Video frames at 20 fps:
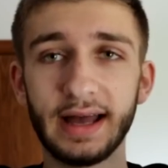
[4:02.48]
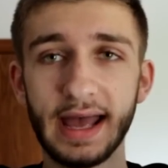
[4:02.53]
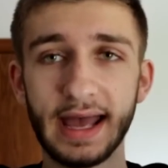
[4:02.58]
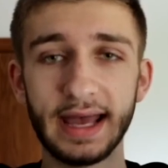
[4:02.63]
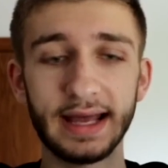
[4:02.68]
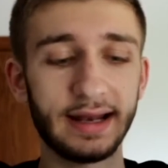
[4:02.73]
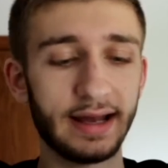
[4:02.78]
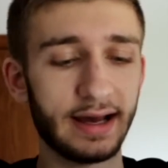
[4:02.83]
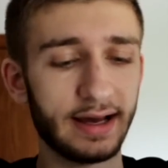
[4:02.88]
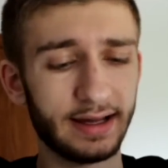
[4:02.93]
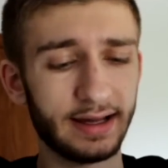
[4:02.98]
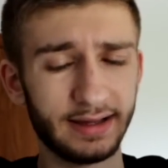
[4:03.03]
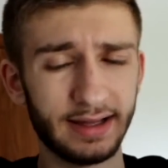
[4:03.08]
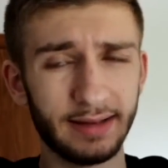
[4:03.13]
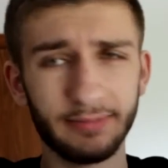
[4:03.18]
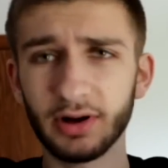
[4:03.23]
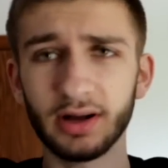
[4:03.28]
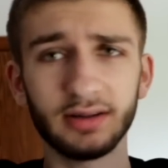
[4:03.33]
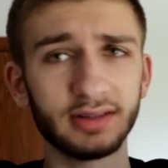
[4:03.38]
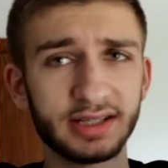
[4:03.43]
and they
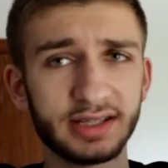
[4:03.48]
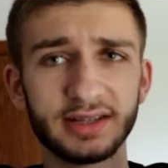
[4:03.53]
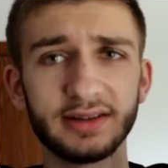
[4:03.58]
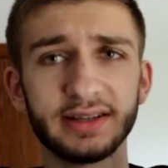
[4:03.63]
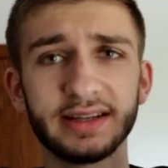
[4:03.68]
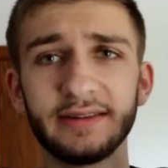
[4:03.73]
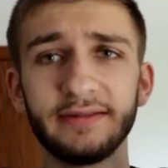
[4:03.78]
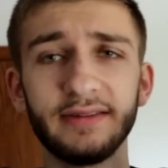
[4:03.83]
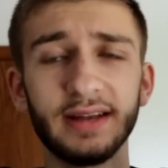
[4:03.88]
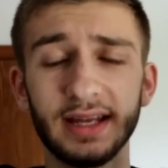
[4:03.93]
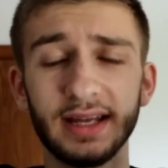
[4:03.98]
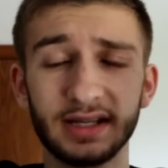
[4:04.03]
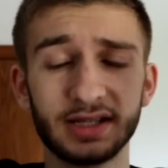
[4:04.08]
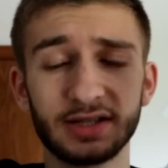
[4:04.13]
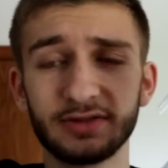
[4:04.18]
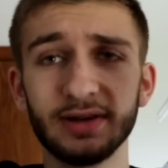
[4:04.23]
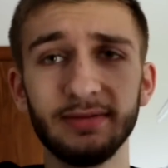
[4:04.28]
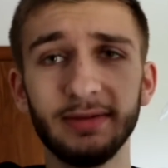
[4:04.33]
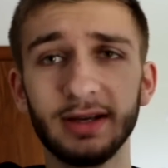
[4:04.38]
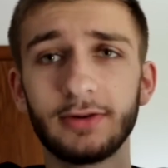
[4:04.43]
probably sold out
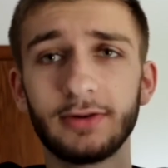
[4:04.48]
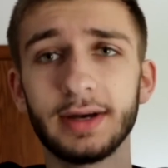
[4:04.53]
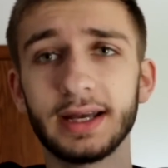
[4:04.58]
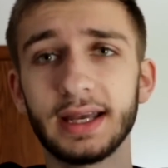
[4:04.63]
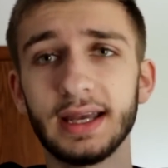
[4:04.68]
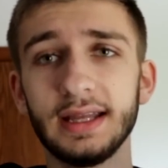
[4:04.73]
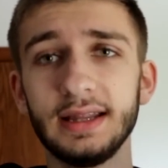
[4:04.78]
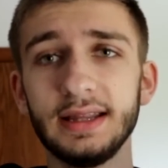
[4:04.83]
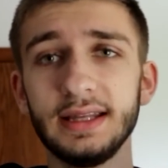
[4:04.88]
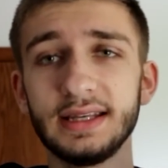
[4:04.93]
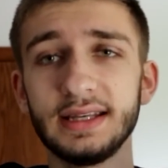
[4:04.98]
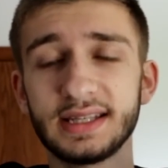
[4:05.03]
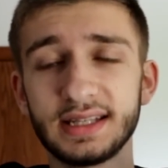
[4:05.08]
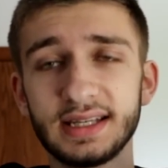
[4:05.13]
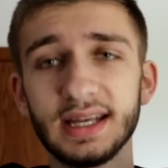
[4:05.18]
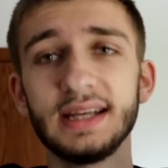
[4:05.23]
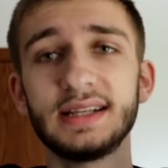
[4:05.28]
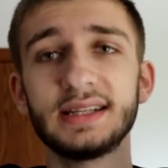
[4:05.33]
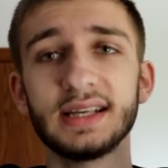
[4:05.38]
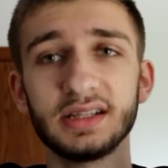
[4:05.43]
extremely quick in the
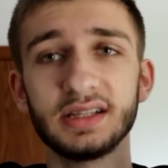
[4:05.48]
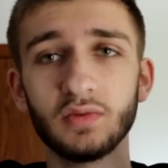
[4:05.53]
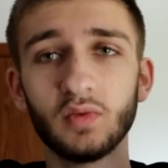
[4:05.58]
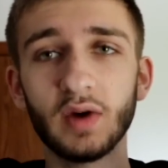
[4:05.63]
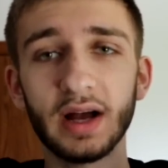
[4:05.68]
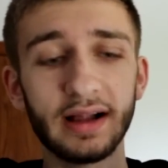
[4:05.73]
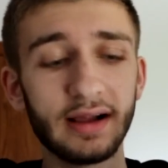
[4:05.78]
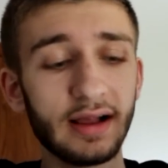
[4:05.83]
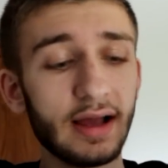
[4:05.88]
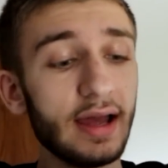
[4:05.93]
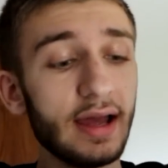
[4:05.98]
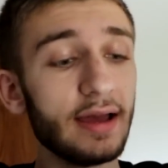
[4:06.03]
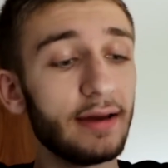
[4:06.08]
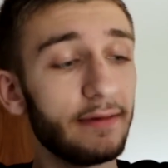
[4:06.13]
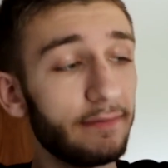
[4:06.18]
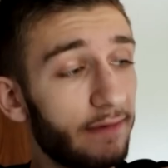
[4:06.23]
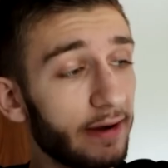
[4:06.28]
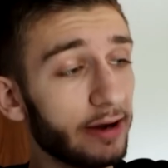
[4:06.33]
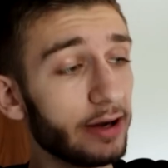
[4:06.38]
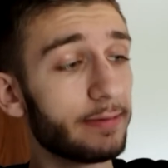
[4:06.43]
States as well.
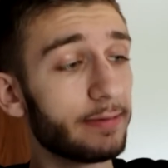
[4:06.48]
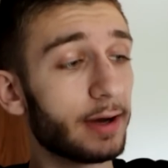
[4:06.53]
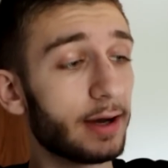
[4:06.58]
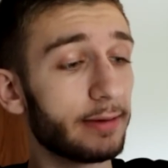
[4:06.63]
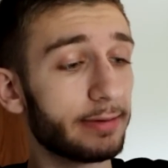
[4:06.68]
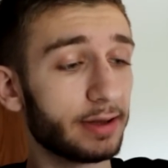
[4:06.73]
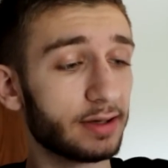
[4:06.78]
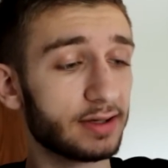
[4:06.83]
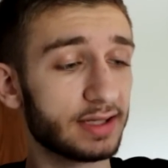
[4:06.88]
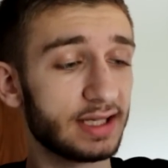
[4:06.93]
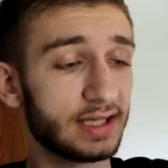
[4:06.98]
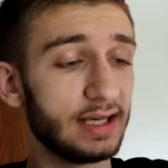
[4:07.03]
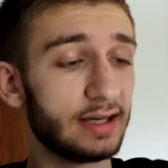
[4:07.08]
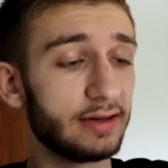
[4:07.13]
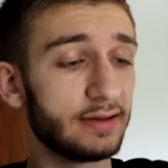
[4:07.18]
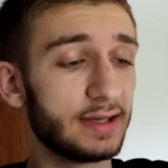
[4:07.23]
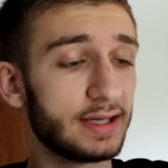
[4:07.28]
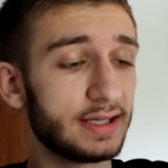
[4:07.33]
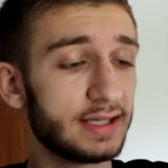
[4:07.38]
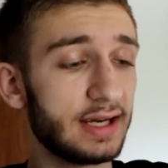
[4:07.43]
Very popular
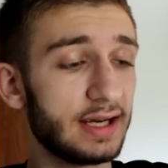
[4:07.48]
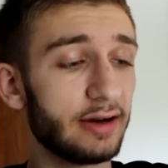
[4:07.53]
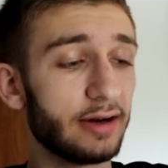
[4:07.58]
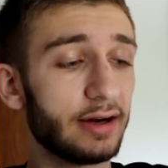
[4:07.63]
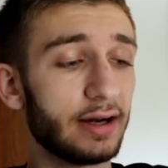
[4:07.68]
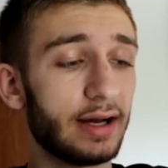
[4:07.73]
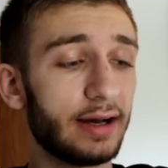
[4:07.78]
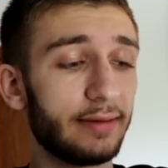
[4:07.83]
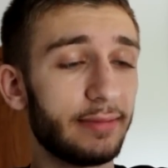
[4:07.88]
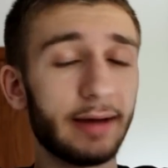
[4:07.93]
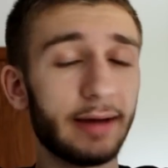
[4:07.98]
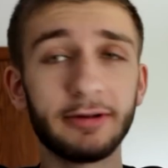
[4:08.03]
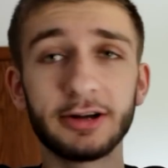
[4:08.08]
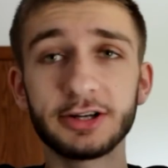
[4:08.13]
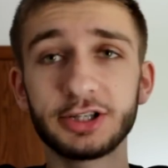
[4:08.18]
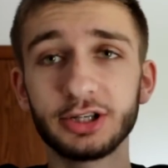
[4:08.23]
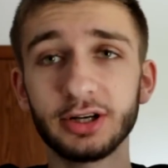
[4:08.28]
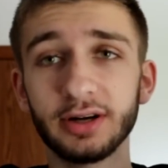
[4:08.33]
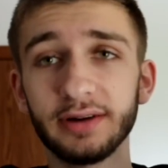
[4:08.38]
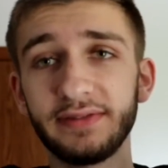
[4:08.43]
sneaker this year. I'm
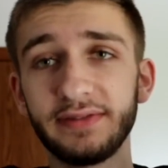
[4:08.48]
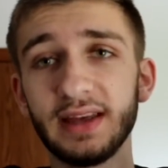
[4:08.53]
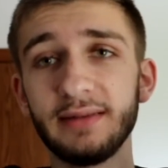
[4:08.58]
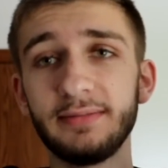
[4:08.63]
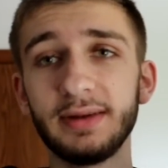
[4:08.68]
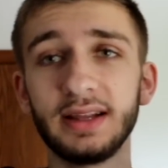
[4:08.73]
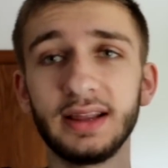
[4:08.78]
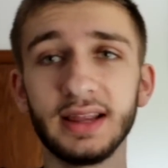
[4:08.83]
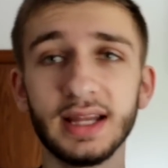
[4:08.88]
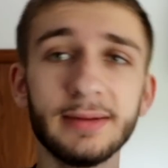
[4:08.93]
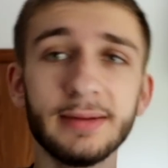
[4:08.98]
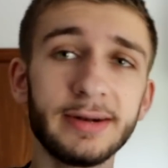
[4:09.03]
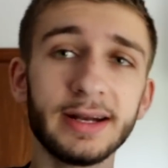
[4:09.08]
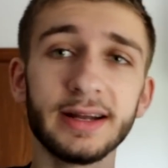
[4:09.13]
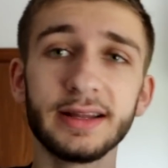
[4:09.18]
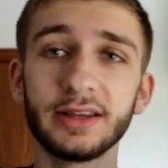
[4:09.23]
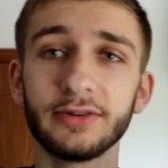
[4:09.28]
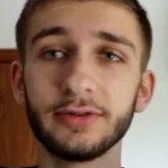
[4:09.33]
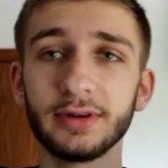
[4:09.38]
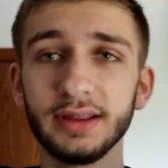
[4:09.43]
not sure if they've been
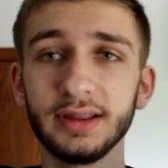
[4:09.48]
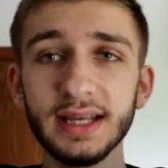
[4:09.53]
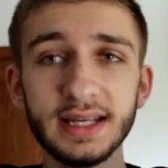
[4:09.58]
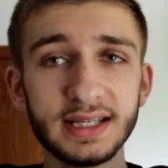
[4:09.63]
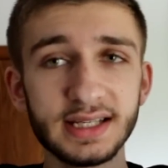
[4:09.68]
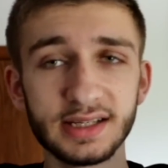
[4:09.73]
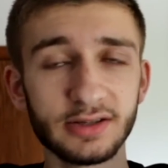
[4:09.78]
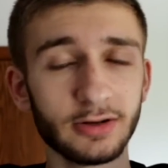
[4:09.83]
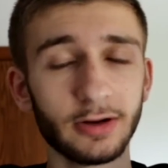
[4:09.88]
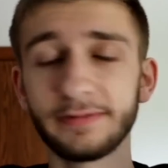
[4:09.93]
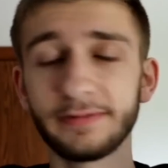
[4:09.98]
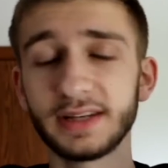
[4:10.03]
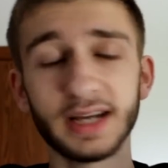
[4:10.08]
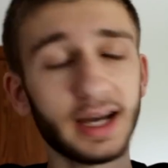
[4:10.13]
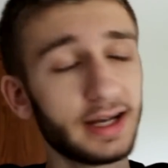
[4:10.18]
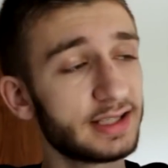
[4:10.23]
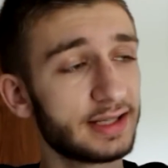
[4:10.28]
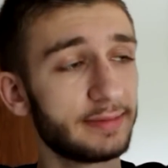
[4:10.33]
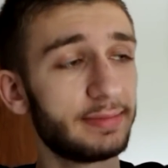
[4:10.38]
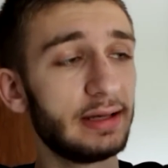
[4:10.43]
limiting the releases or if
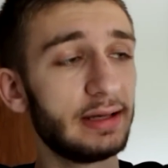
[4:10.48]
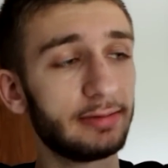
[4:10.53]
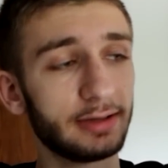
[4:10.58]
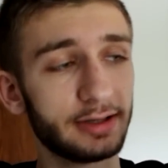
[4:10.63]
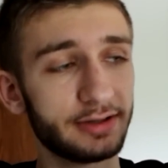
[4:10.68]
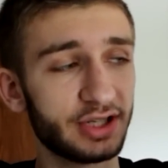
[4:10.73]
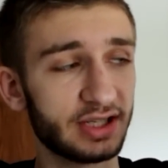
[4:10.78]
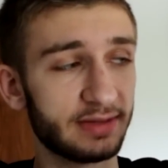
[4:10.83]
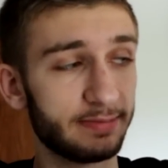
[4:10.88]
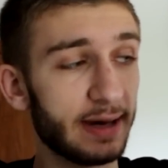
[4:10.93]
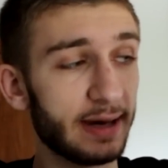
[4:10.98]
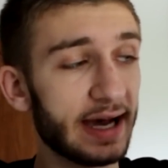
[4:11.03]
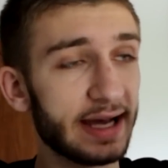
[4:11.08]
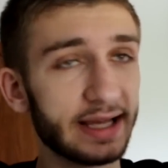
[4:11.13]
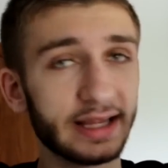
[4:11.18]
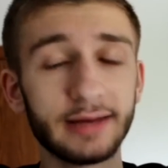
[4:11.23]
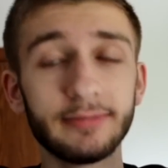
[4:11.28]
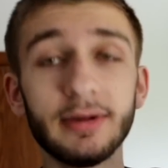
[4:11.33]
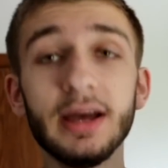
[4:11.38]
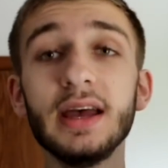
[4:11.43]
tons of people are just
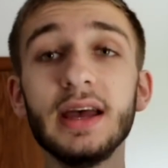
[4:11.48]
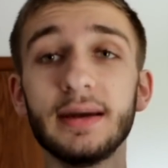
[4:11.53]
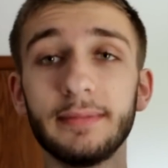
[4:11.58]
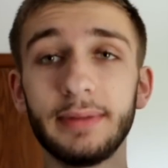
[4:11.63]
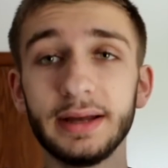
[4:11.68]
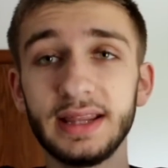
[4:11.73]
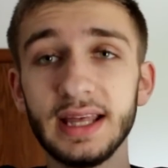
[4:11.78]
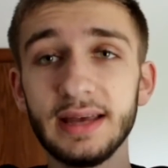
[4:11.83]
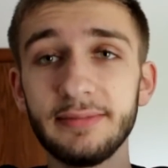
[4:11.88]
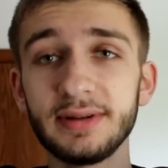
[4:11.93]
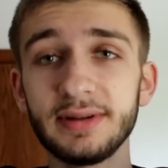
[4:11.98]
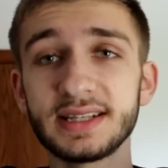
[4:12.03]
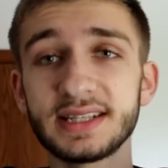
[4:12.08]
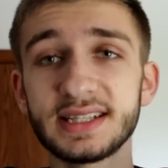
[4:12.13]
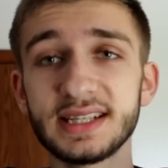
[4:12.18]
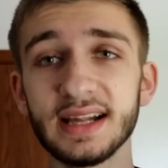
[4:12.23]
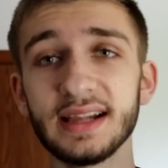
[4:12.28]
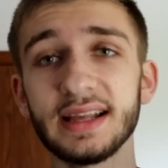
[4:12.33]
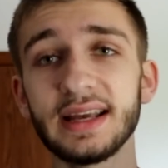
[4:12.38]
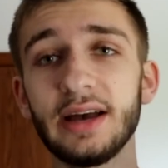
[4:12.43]
buying them, but they've been
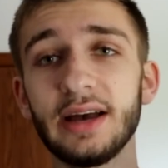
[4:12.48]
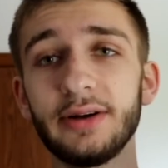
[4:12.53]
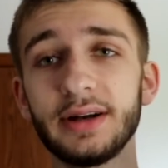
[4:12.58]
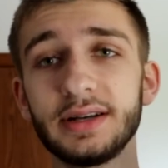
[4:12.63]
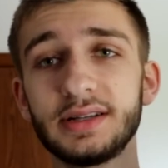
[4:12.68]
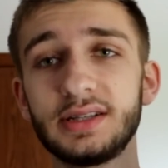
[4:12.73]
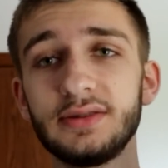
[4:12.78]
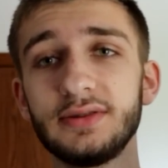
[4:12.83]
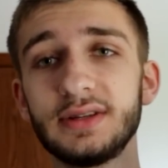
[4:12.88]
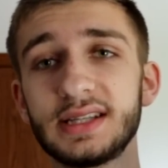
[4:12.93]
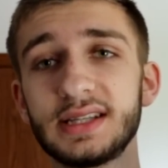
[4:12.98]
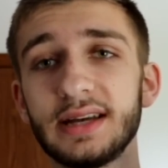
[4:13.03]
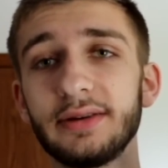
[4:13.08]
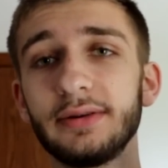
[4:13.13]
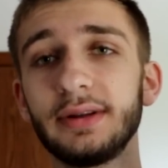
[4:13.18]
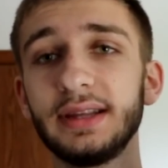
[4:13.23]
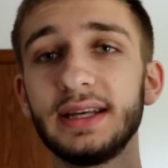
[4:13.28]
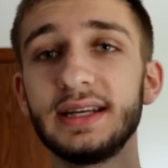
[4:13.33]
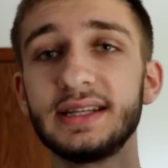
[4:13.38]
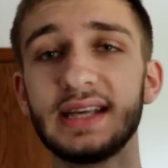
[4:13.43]
selling out as soon as they
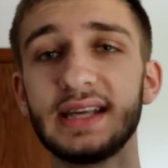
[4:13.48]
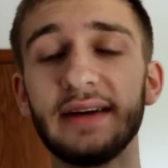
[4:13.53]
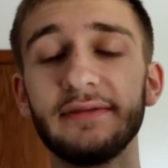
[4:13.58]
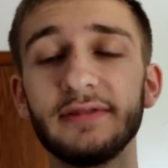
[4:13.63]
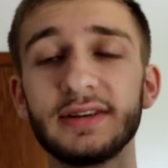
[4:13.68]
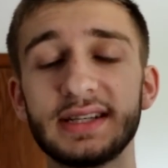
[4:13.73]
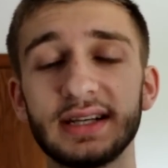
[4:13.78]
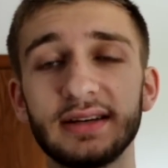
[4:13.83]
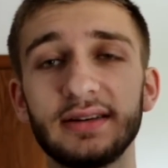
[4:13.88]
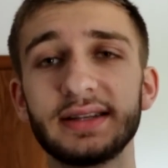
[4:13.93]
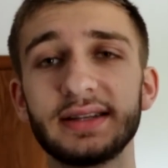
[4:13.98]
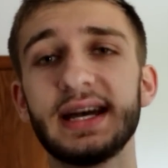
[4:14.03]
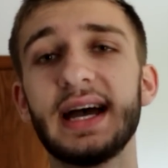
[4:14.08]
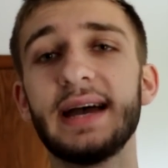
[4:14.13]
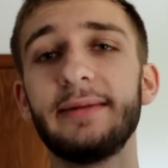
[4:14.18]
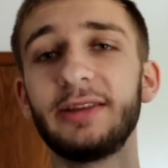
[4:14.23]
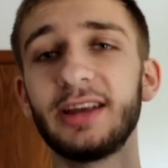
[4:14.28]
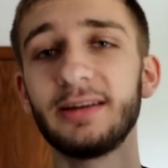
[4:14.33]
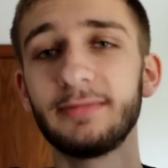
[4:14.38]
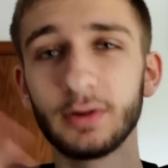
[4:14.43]
release every single
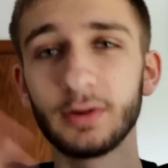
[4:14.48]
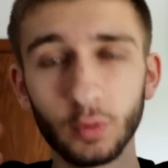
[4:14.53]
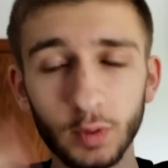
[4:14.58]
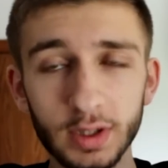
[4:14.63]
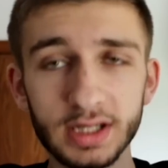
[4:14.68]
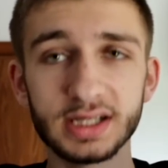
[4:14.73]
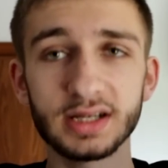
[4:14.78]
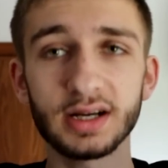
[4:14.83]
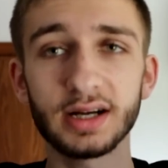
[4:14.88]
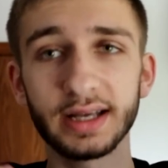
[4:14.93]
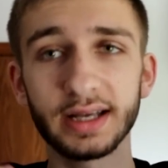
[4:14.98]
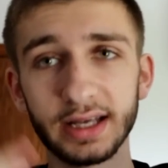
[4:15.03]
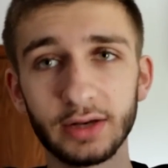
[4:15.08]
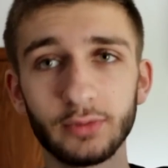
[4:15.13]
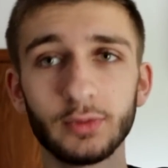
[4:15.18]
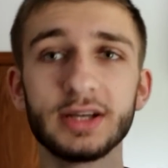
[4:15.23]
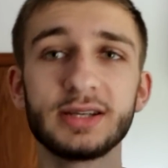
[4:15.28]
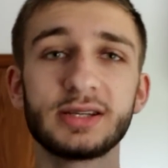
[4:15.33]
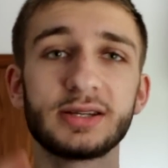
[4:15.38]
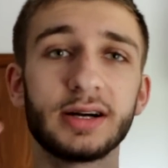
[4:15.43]
time, and they've been restocking
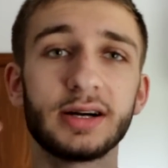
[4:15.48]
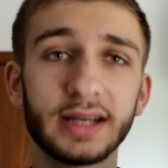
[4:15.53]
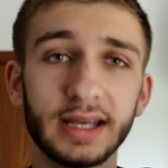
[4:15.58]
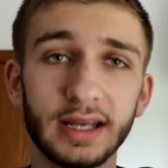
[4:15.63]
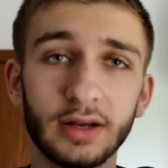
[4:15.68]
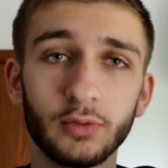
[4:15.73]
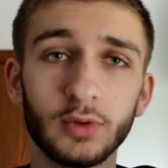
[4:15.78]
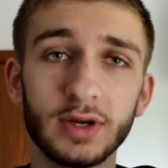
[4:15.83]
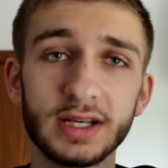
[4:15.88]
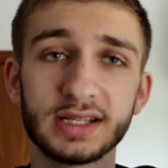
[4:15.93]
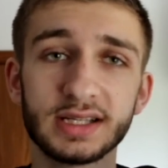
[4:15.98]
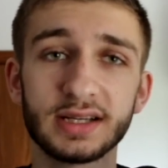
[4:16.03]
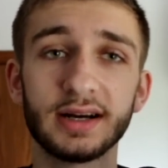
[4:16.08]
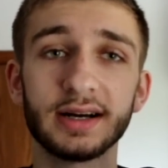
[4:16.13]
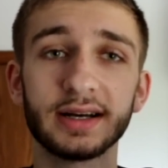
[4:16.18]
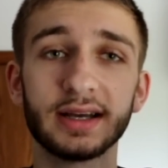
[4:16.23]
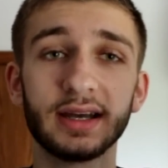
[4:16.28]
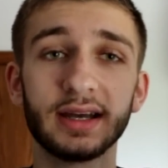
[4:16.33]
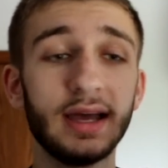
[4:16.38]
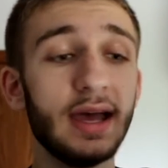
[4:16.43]
and restocking and
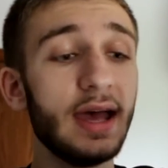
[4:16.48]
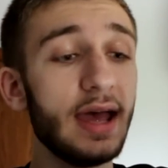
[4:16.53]
restocking,